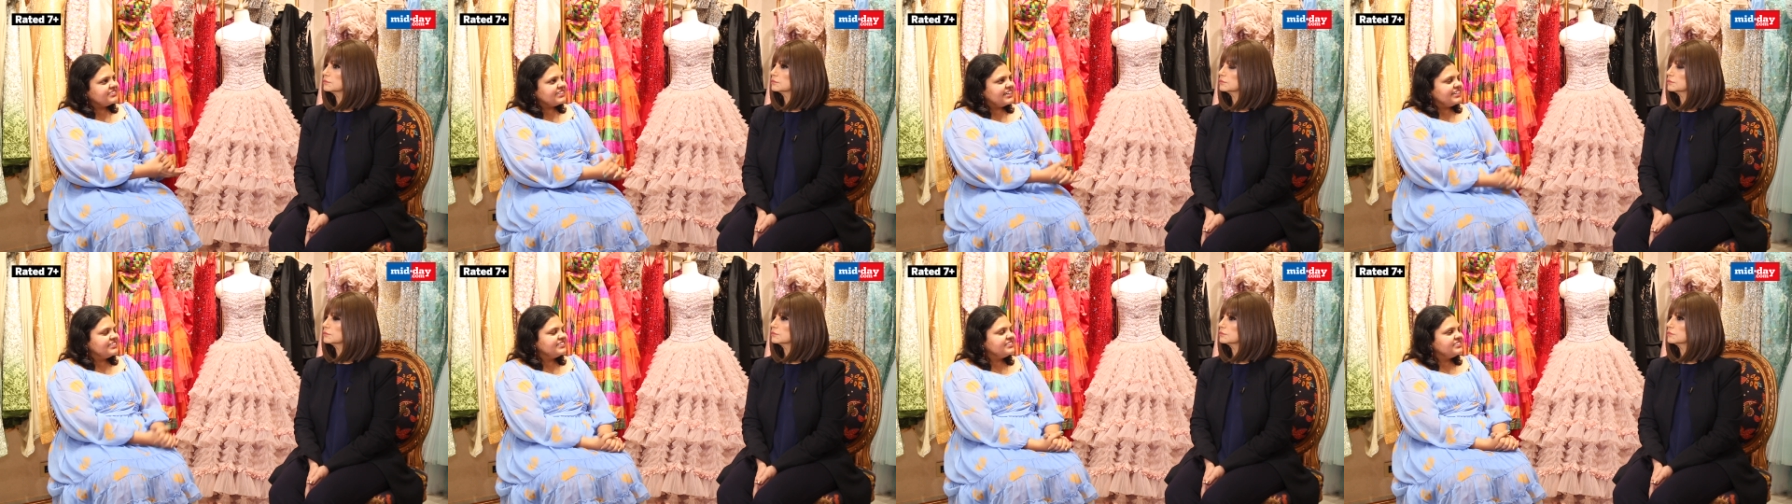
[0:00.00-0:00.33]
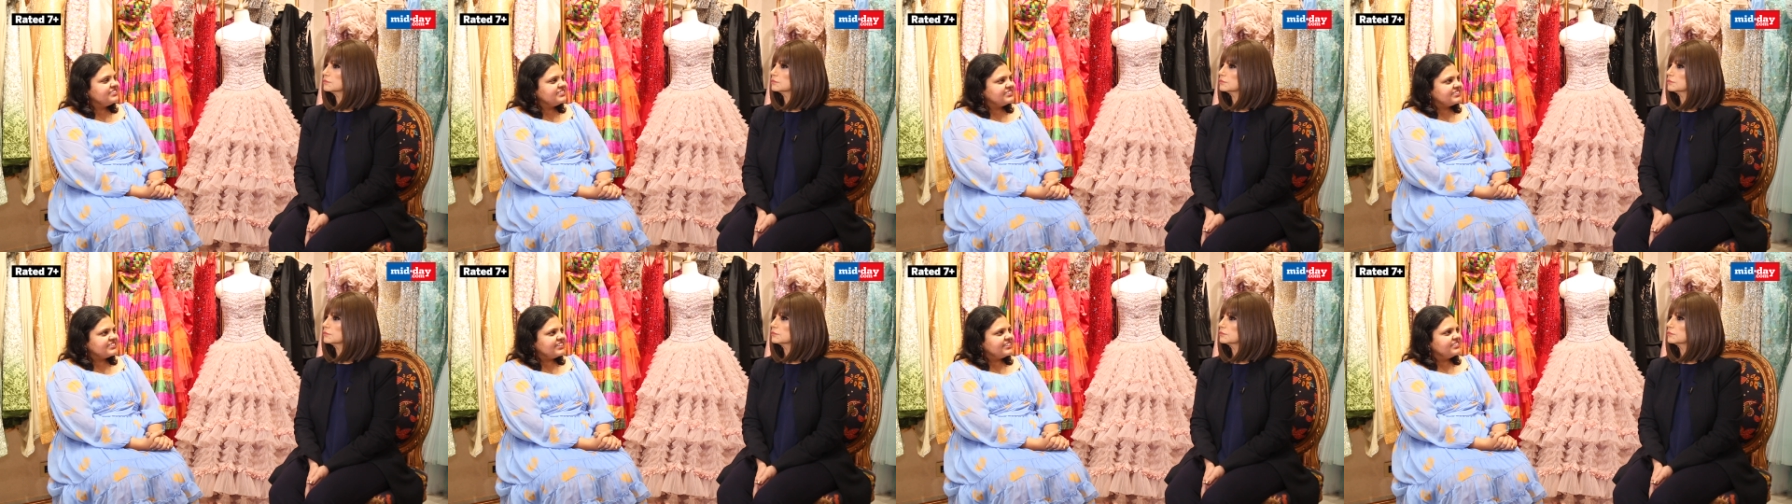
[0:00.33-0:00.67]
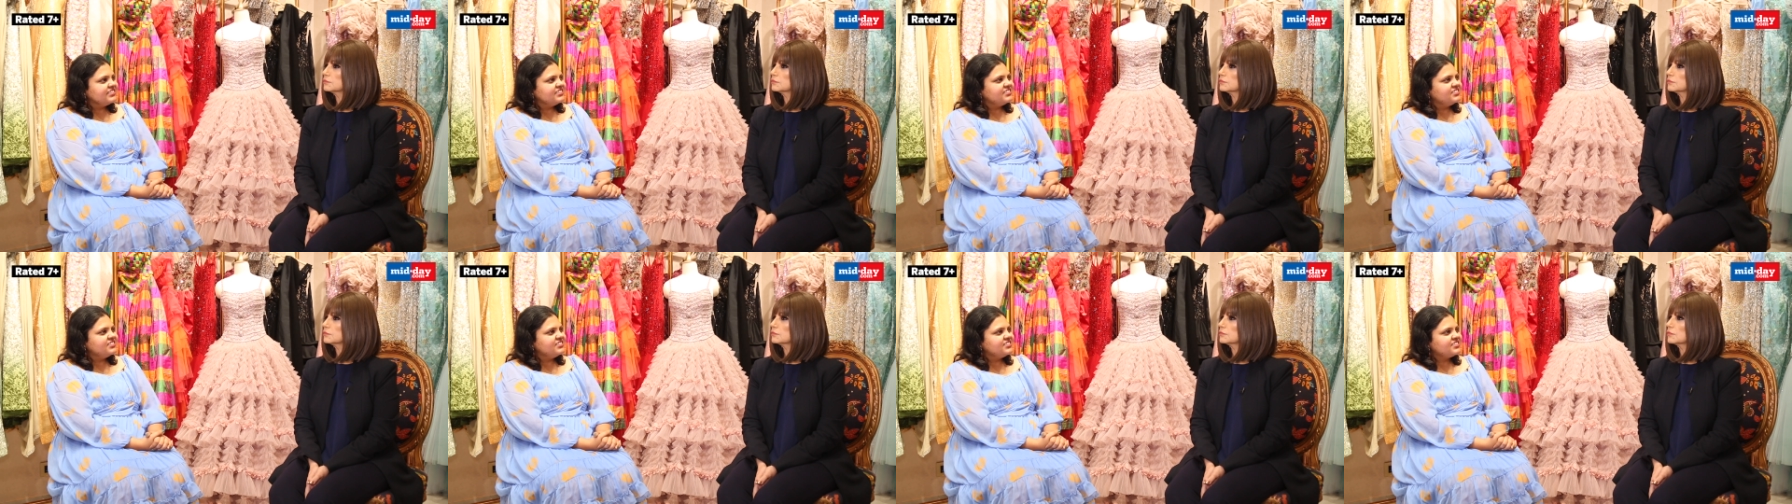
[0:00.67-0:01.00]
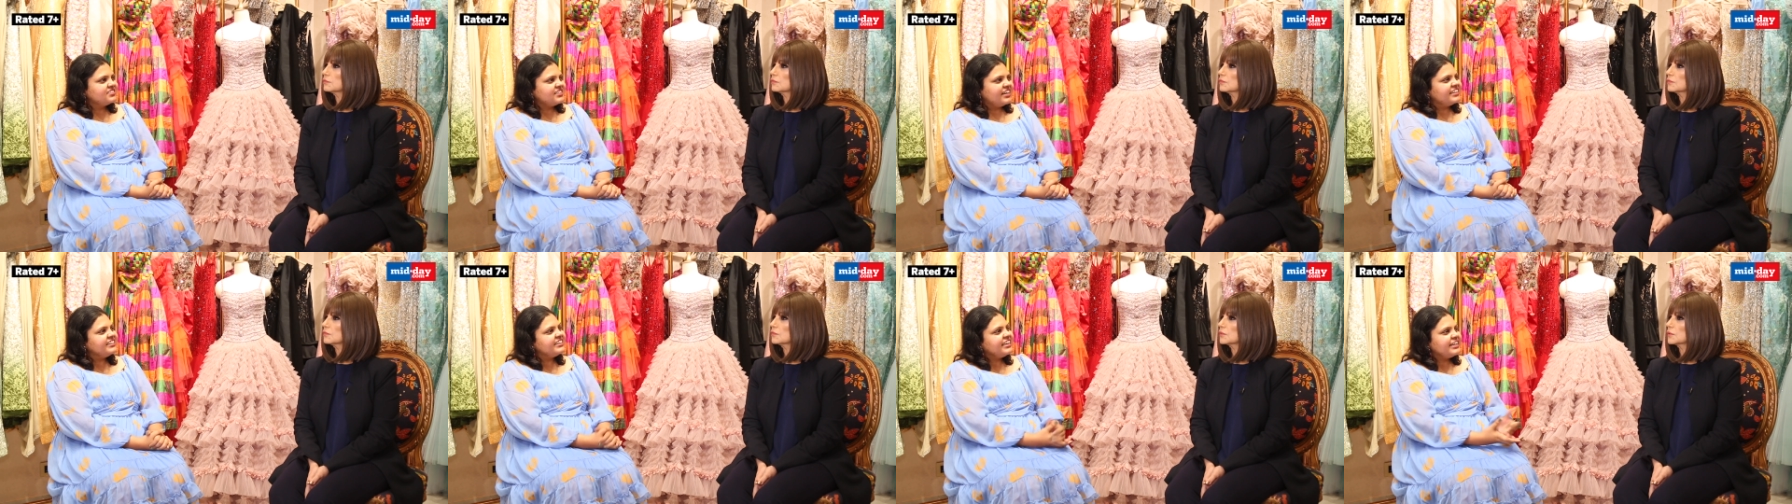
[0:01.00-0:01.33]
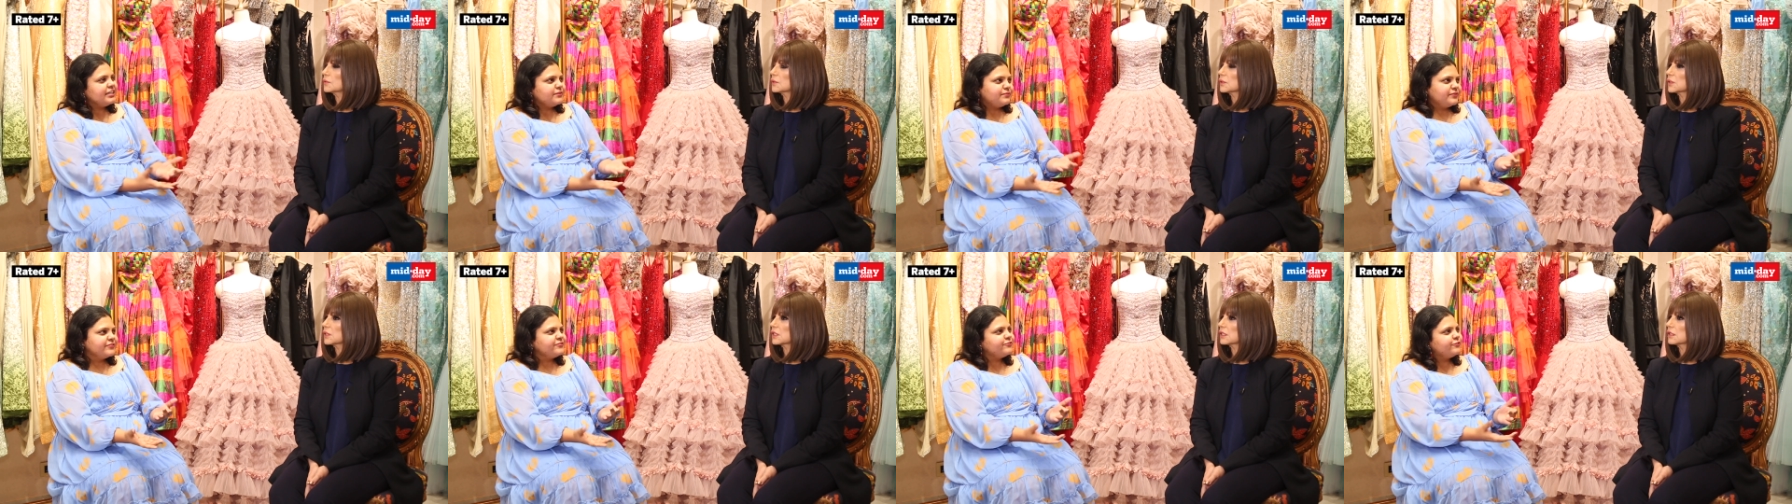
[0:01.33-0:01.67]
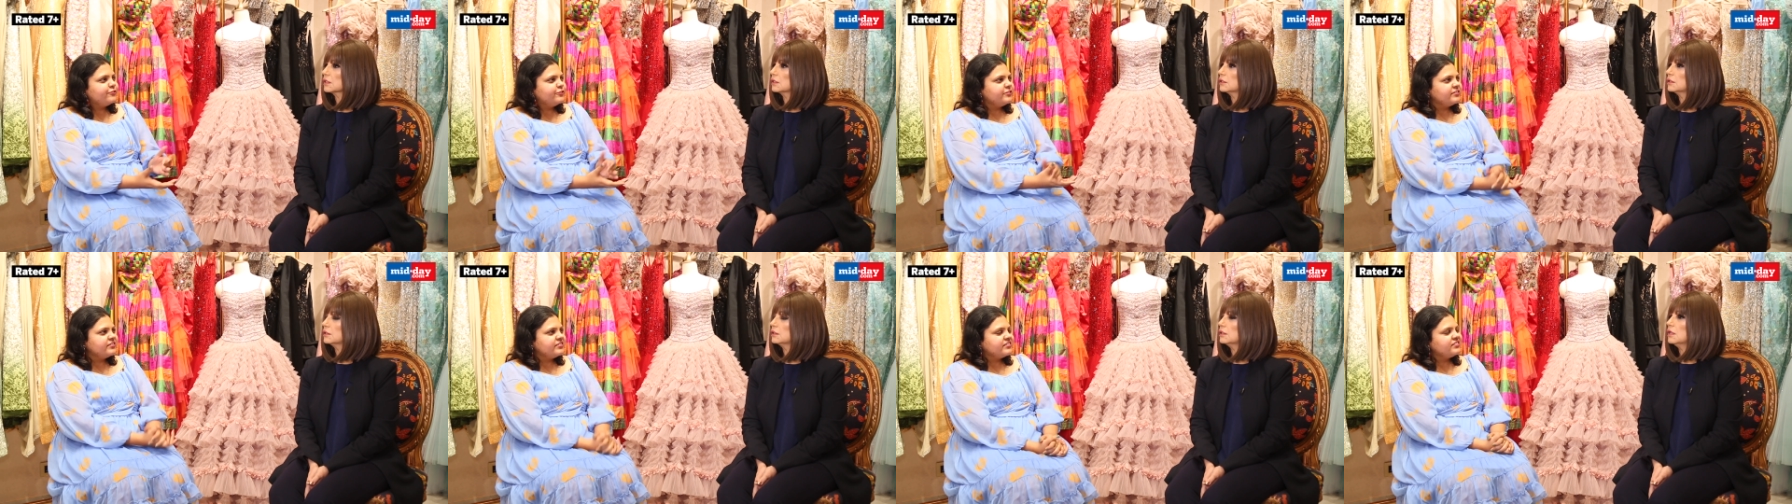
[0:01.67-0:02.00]
and the designers, unlike
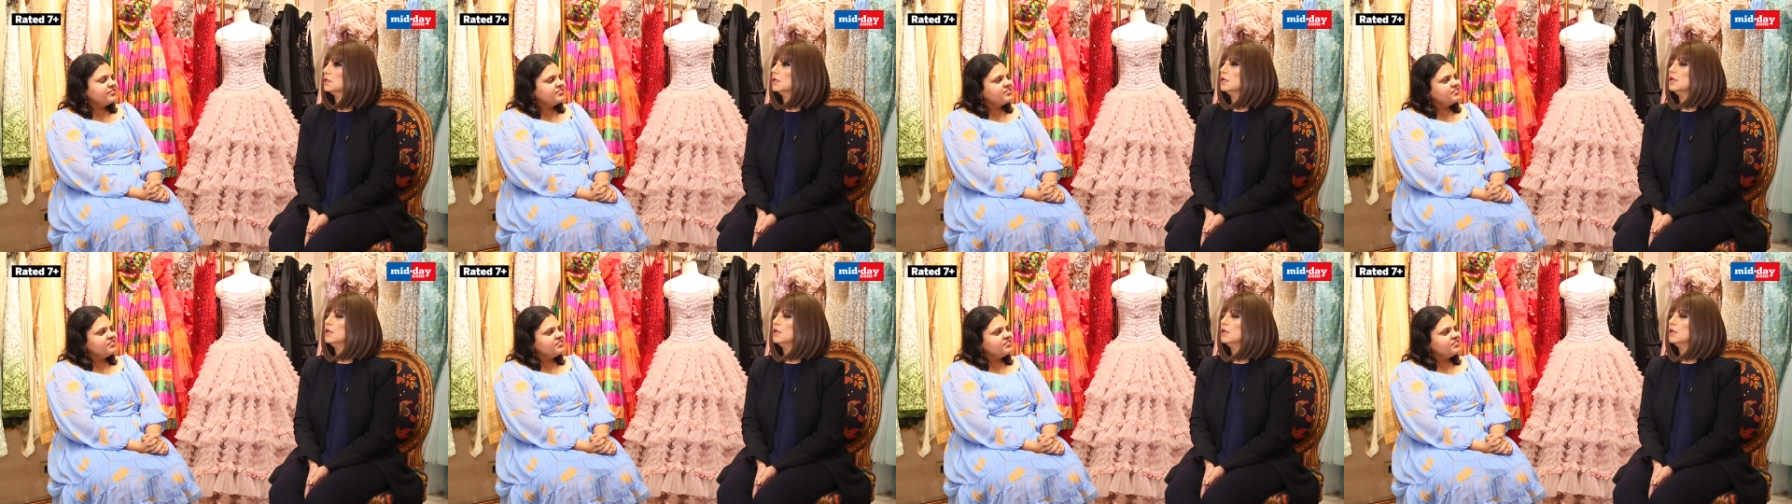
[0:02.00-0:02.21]
before.